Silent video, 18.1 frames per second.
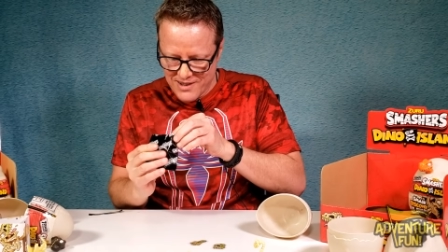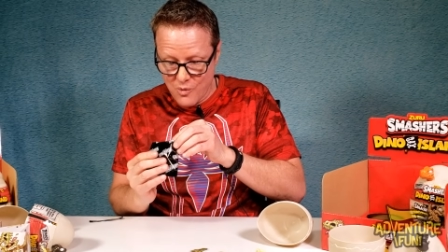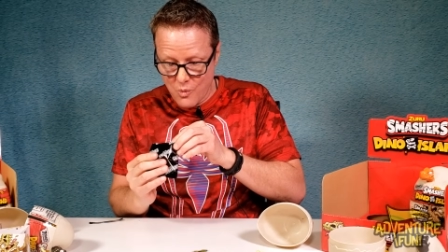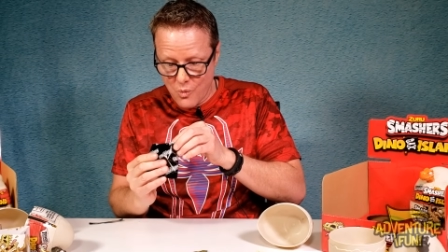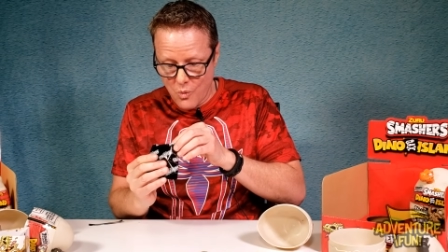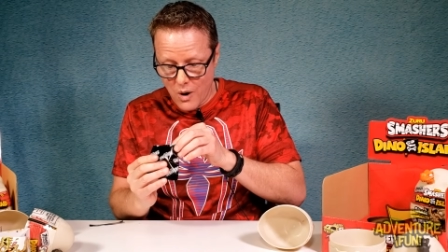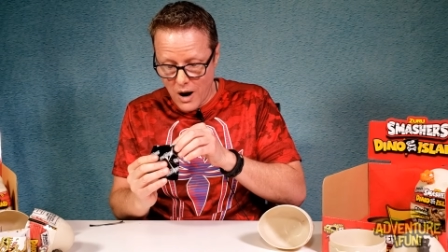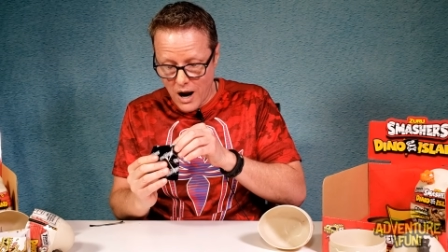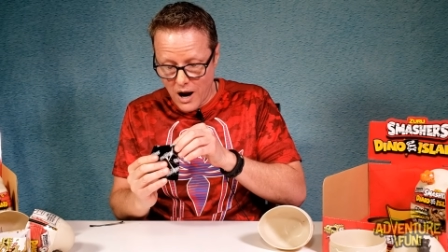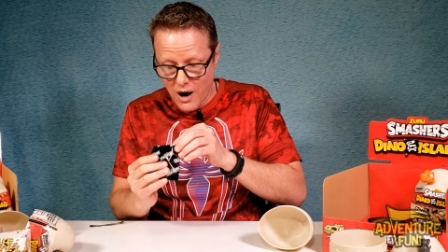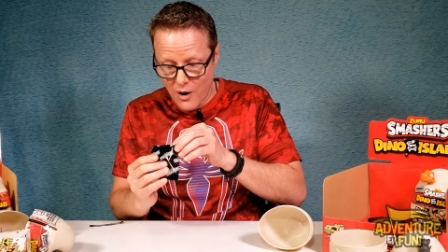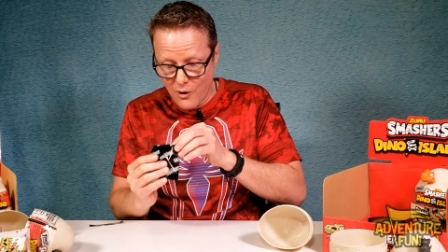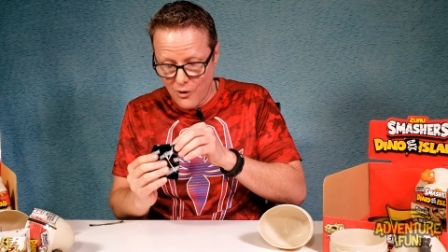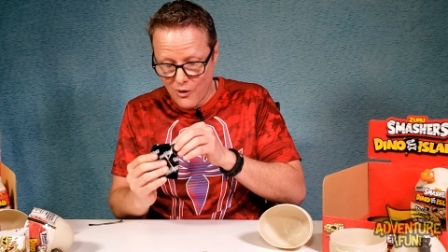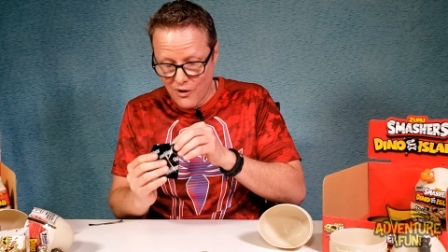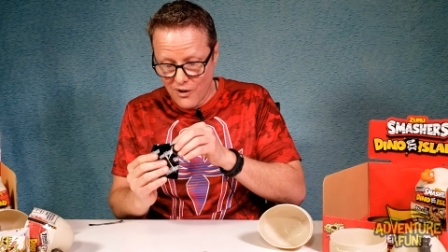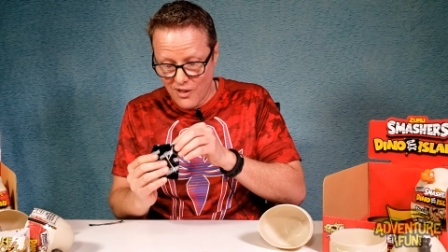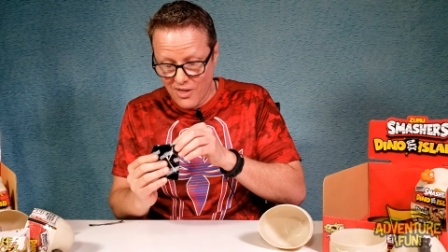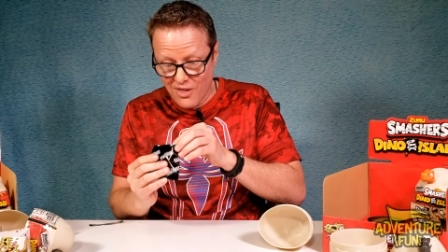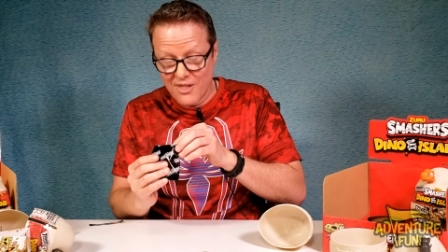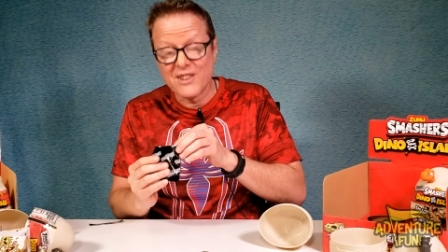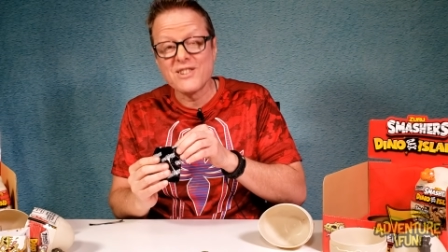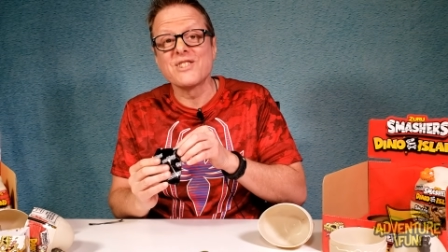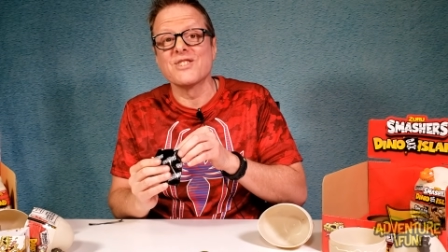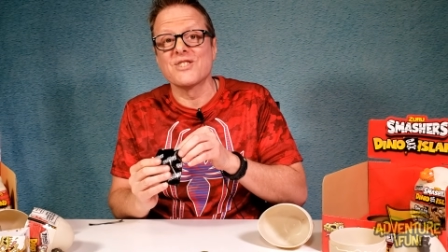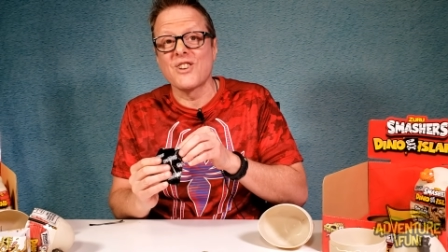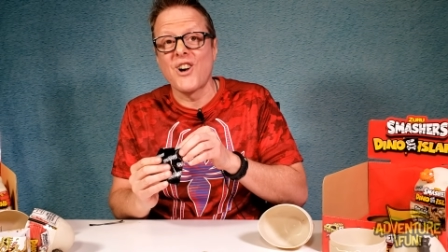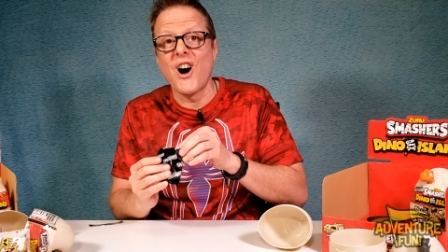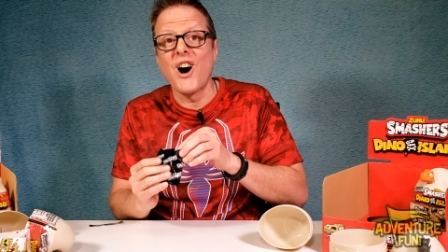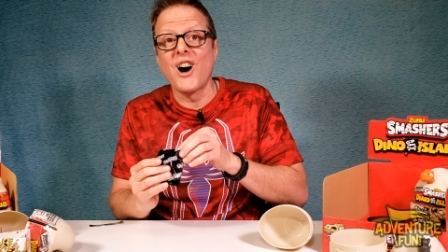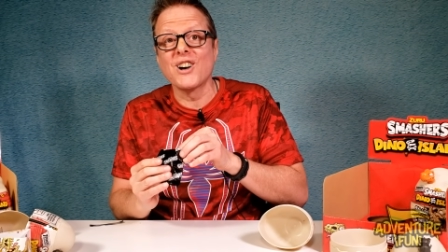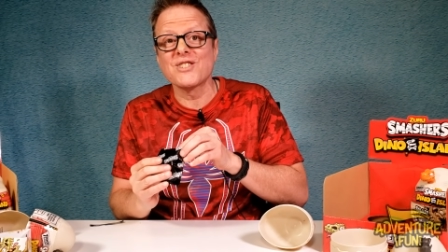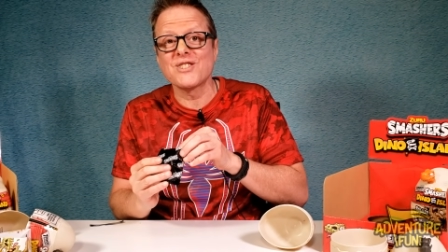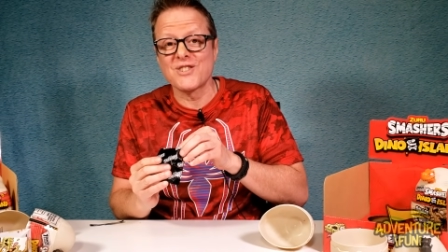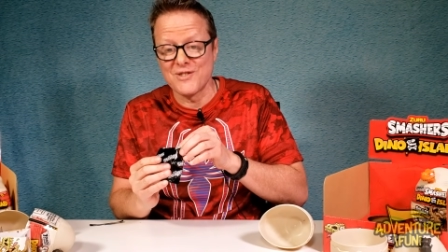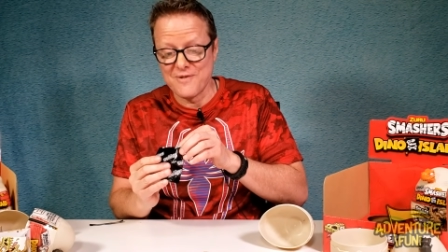Wow, this is
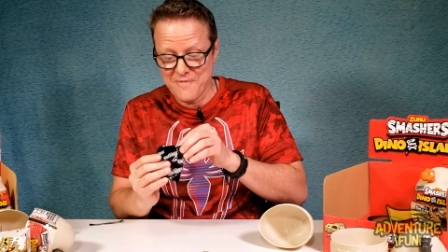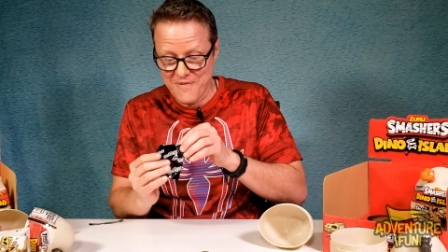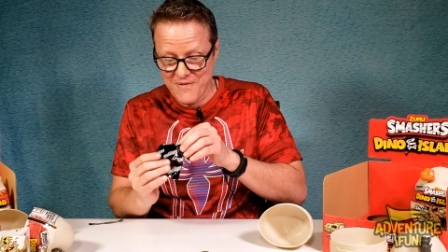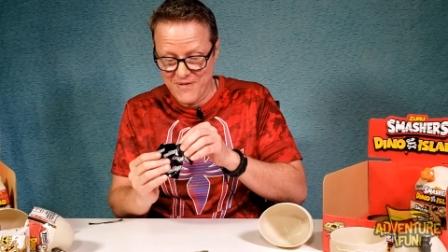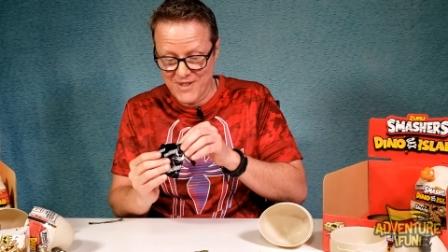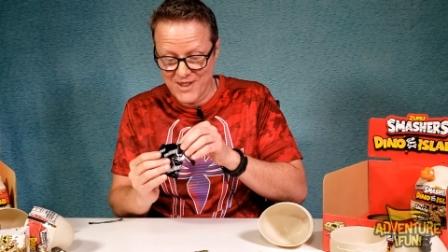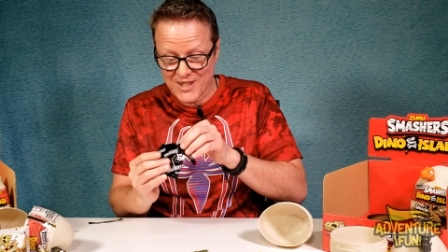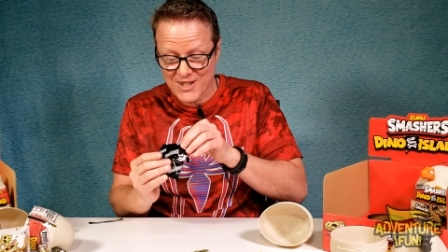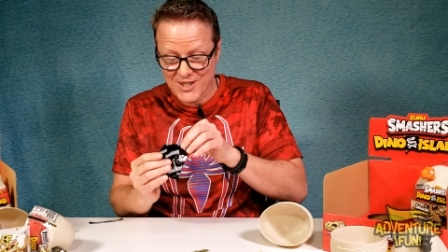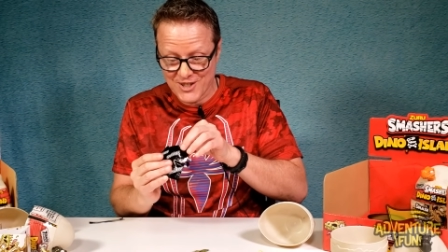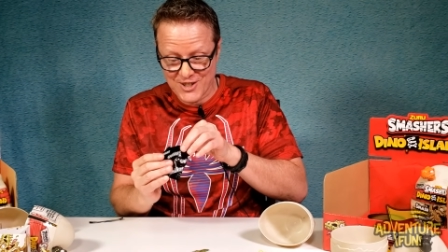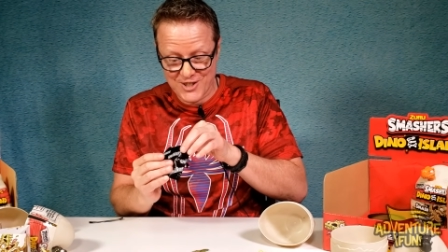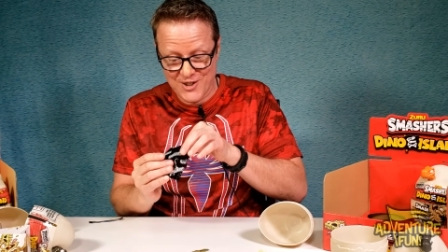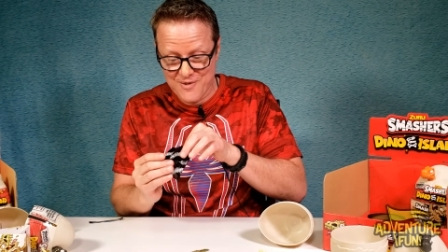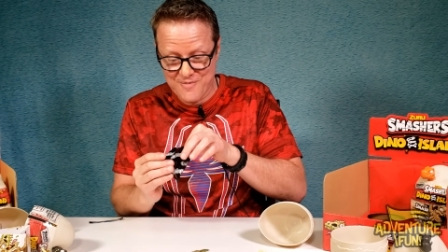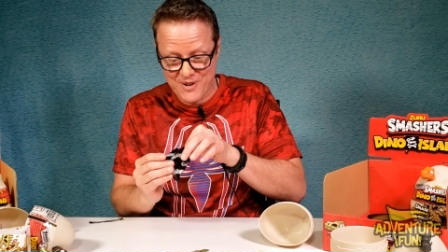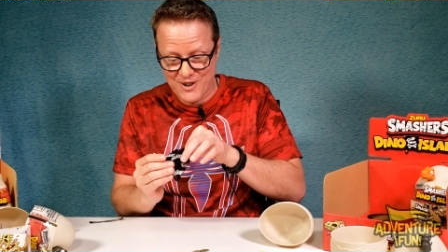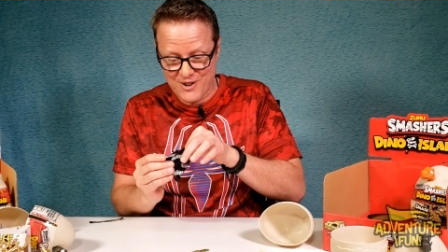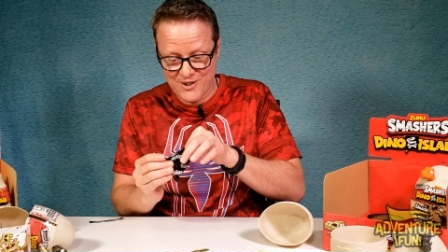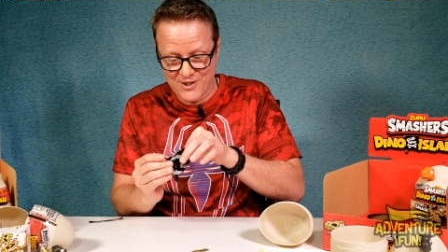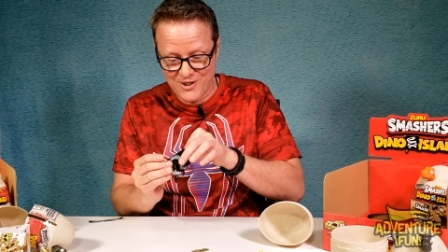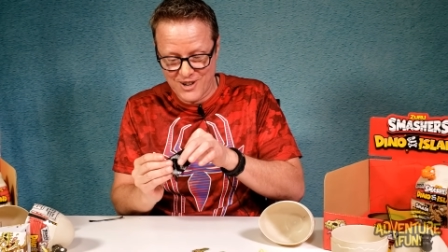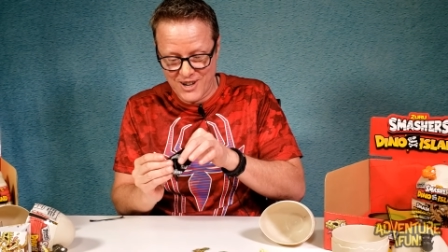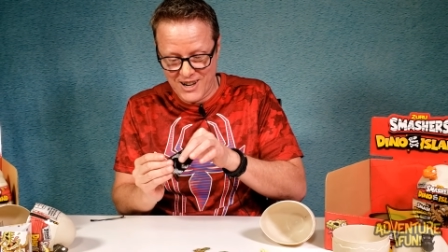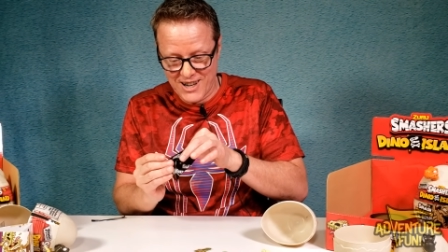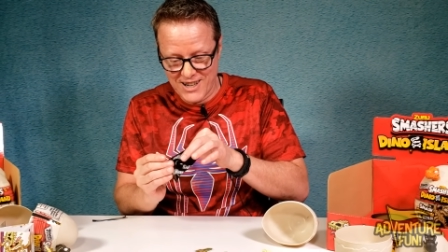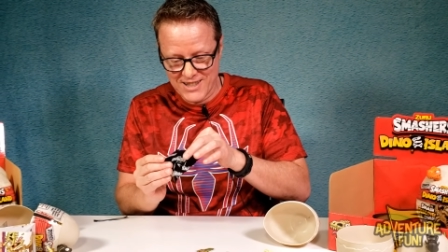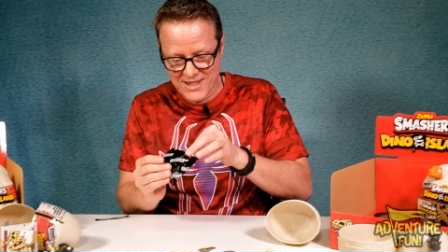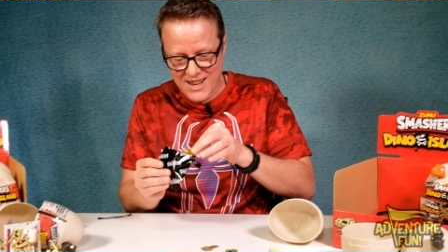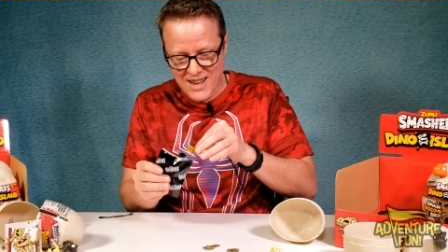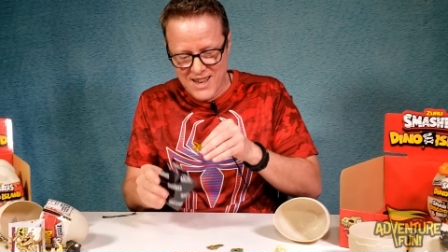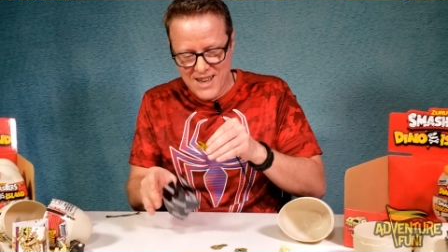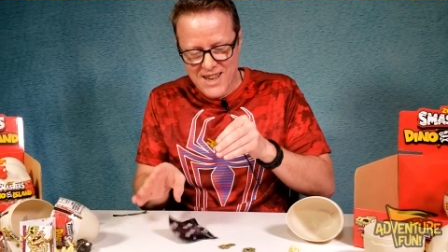awesome. This is super cool, guys.